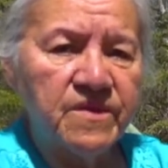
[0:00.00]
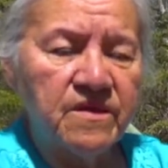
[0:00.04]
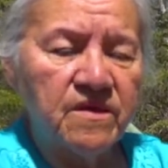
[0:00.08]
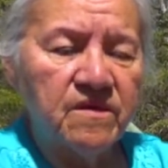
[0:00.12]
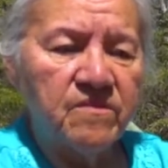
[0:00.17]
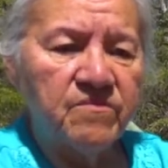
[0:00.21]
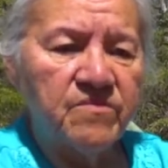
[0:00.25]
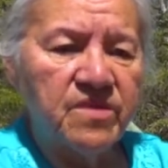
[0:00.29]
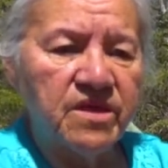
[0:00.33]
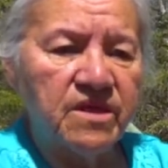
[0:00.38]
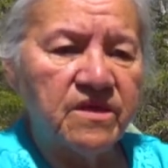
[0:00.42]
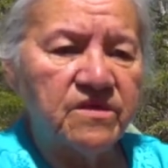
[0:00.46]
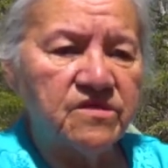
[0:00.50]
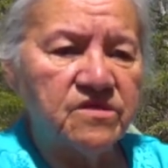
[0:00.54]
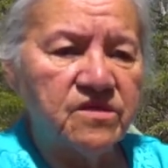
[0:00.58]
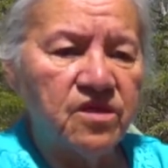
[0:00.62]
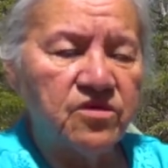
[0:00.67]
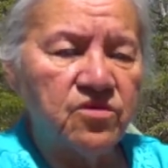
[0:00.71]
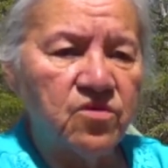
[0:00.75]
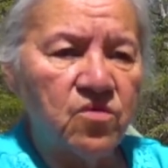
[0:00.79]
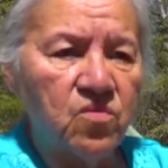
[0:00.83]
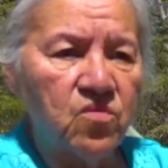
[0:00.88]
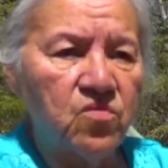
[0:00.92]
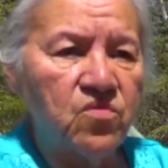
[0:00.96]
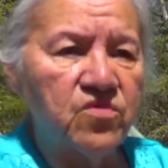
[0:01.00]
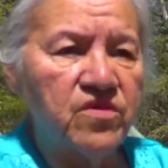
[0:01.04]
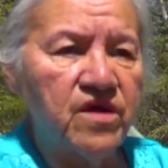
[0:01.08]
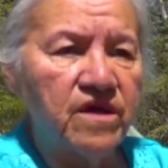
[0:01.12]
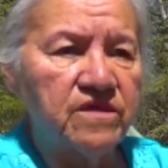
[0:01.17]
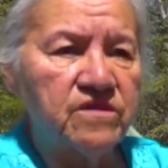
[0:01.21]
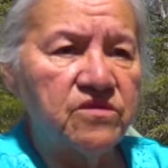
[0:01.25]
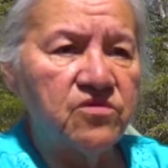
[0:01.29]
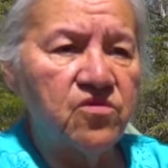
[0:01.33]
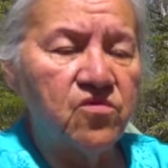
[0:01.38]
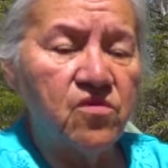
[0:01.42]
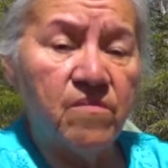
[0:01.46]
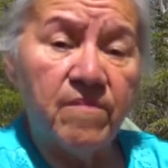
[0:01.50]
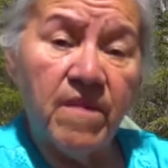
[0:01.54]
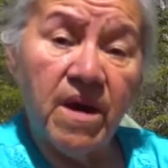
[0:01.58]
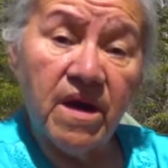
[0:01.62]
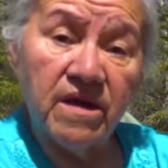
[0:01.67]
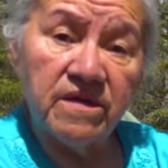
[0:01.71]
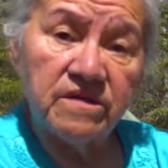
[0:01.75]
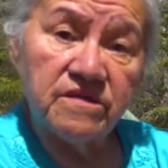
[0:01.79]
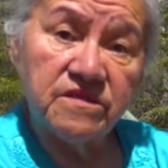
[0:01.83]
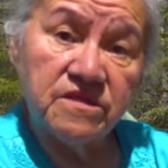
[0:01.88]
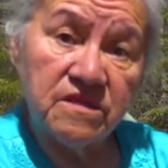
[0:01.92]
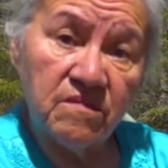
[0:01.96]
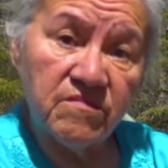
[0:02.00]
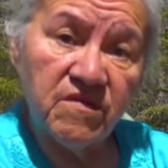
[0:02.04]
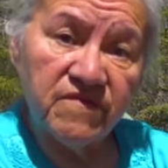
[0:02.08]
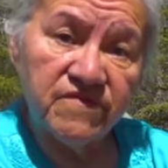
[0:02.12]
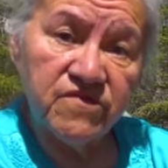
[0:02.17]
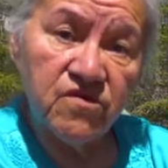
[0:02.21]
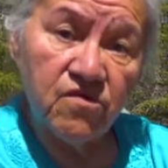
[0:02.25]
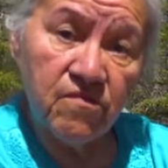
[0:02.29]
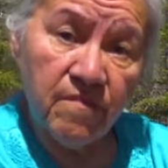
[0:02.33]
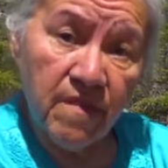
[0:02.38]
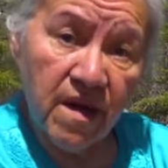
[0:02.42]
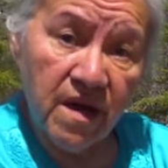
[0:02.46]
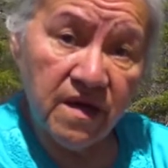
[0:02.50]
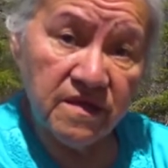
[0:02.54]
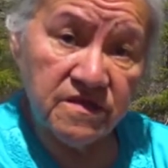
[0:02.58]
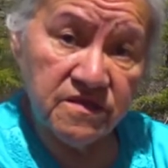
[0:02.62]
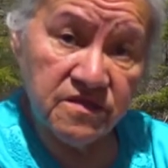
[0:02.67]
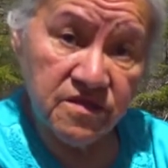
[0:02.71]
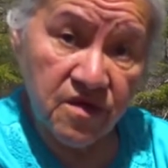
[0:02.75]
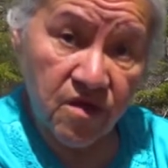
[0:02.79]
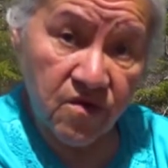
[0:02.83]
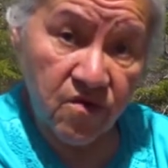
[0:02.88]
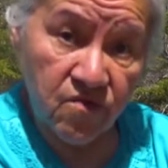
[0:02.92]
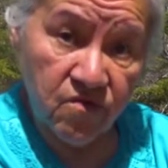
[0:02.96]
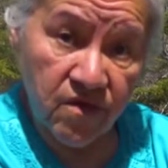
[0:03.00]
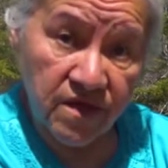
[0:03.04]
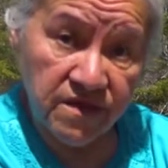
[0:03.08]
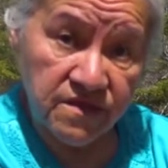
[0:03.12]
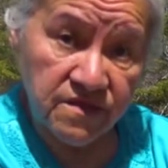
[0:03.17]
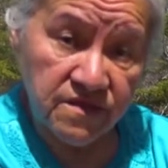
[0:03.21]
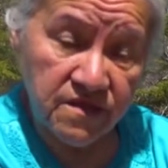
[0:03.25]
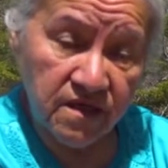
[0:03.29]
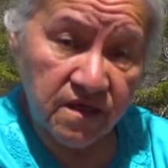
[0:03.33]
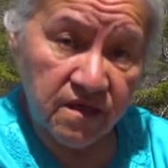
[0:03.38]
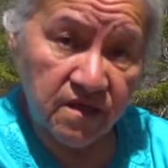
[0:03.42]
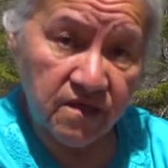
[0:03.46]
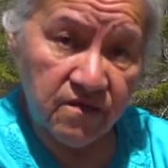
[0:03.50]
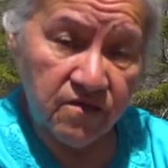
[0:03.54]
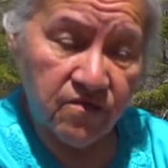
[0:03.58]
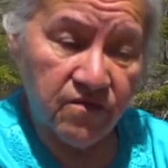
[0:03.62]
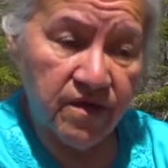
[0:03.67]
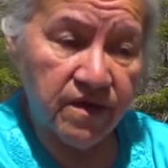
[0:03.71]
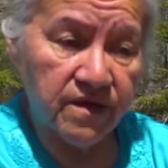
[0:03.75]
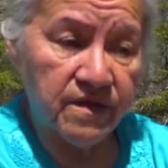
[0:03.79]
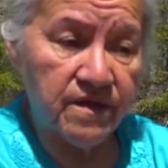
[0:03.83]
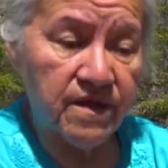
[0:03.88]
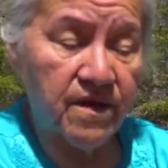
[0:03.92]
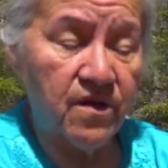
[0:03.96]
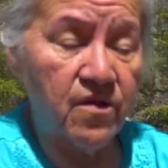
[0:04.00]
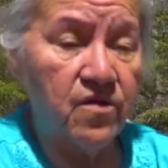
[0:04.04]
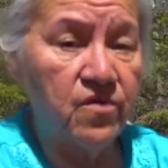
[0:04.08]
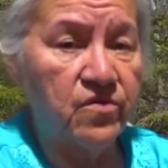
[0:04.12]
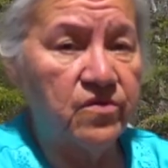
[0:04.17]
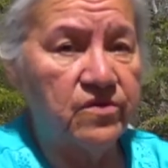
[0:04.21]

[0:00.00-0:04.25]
because I know that some of your minds are racing right now.